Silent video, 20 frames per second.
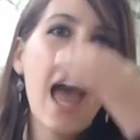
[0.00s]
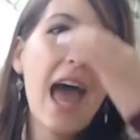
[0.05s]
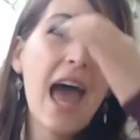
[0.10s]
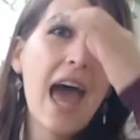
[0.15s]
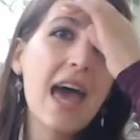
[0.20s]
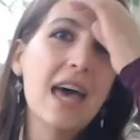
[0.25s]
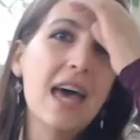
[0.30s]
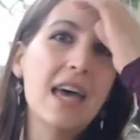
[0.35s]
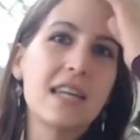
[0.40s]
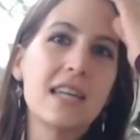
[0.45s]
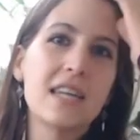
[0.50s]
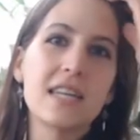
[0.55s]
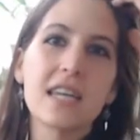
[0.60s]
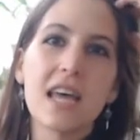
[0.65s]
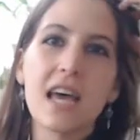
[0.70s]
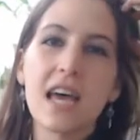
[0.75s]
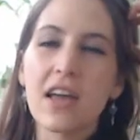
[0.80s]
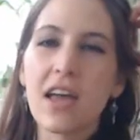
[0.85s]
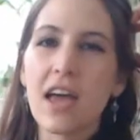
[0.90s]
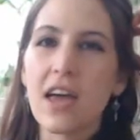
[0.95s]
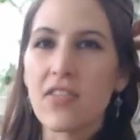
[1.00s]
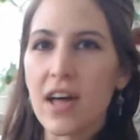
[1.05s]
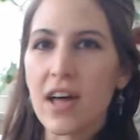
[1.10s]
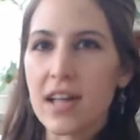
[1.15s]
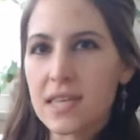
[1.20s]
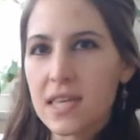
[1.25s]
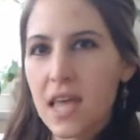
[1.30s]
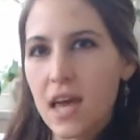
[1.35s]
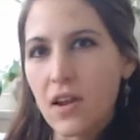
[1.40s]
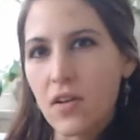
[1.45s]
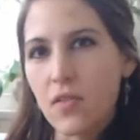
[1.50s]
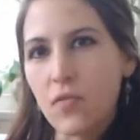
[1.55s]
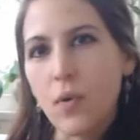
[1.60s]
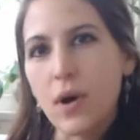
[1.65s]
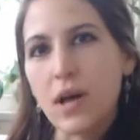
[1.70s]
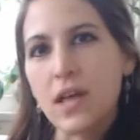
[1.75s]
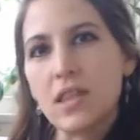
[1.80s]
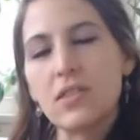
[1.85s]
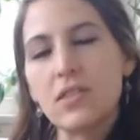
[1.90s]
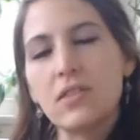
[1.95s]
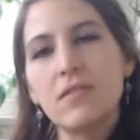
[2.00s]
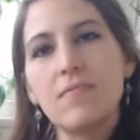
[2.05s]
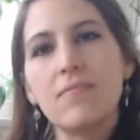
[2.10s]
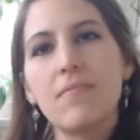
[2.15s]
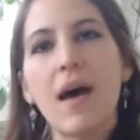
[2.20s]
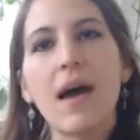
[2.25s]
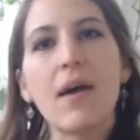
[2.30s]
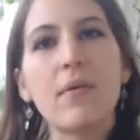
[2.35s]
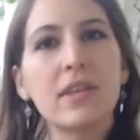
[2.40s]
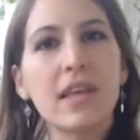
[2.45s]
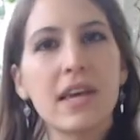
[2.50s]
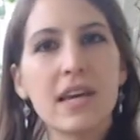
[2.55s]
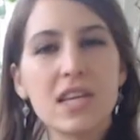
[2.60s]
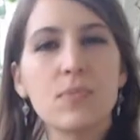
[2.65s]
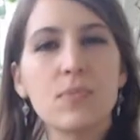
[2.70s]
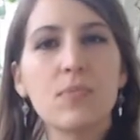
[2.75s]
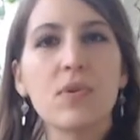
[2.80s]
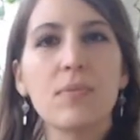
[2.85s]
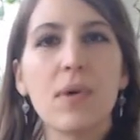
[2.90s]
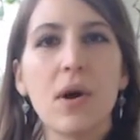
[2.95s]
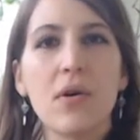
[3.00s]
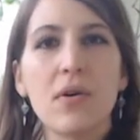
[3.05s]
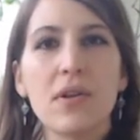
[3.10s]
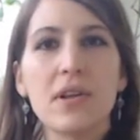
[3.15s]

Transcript: And again, that's kind of what I would like to promote,